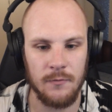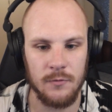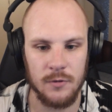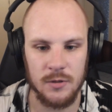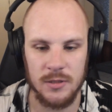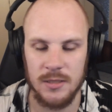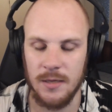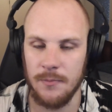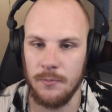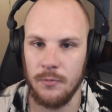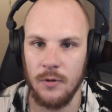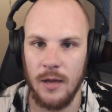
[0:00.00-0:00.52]
for
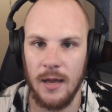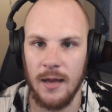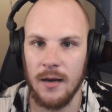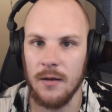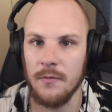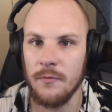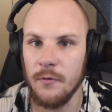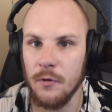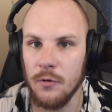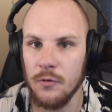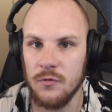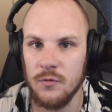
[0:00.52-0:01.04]
example,
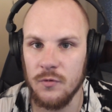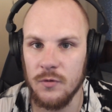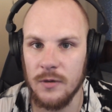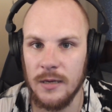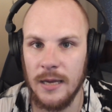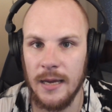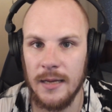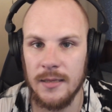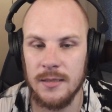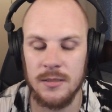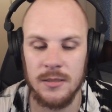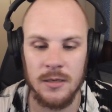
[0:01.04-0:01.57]
LFO tool
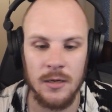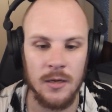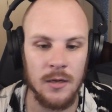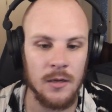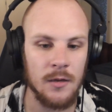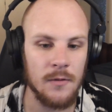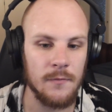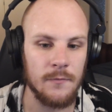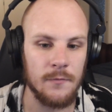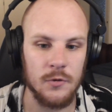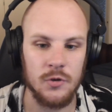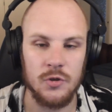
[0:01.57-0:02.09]
gets
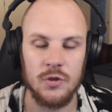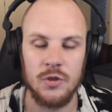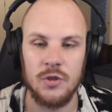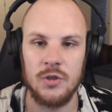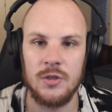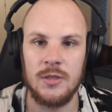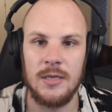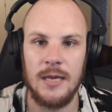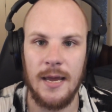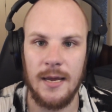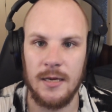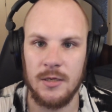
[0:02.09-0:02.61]

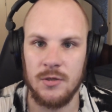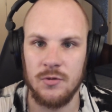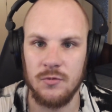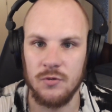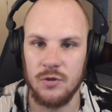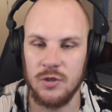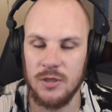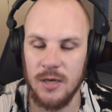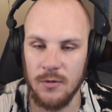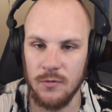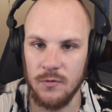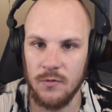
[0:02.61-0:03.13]
versus the actual
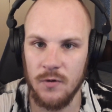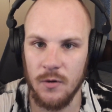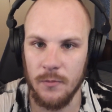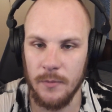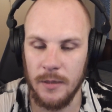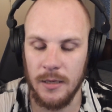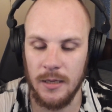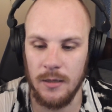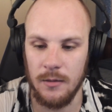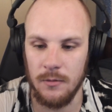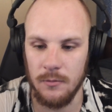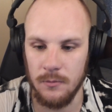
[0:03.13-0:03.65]
sound
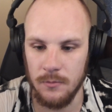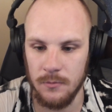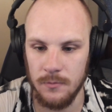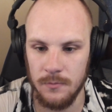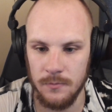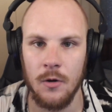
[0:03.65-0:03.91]
coming in.